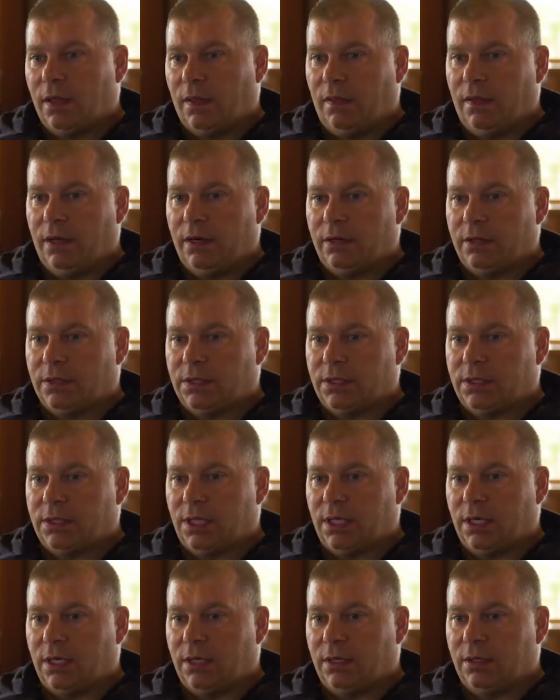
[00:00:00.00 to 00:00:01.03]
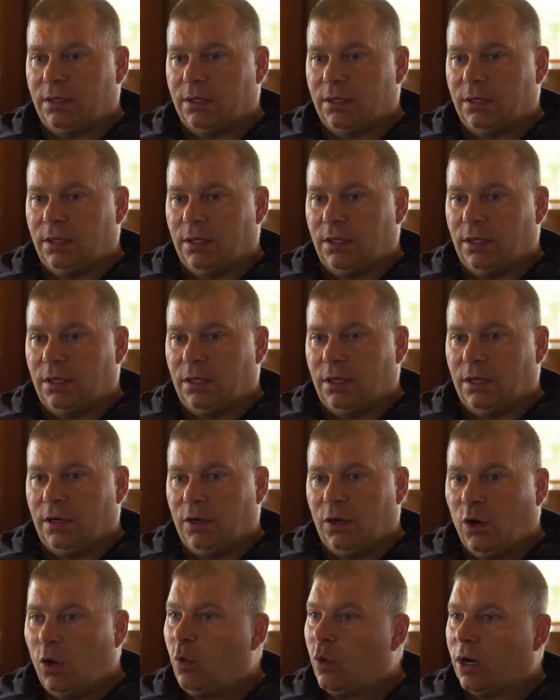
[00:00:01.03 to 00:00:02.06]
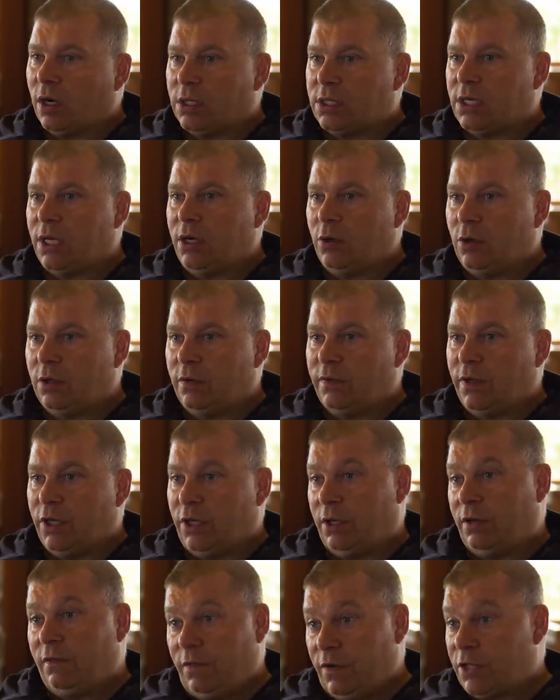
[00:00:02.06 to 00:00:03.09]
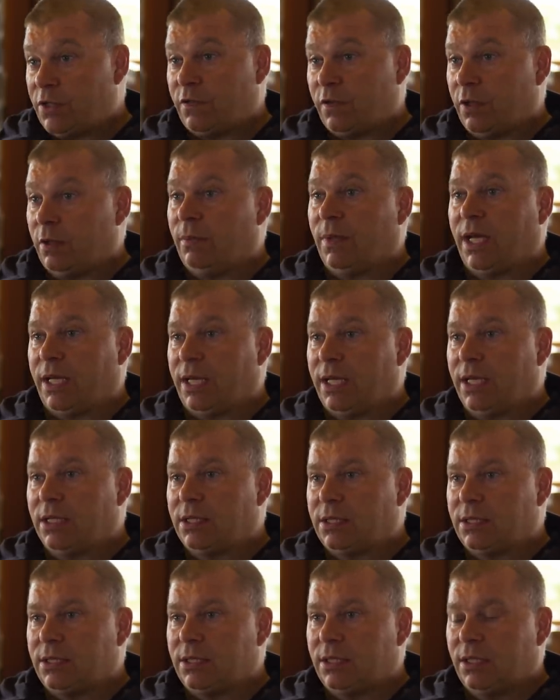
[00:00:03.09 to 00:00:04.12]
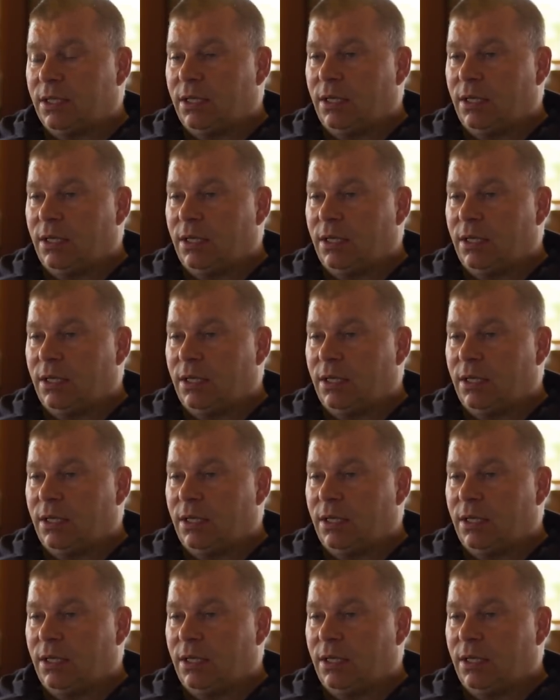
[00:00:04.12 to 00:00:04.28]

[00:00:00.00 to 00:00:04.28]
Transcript: There's uh, nowhere else I know of that you can fish for them like this.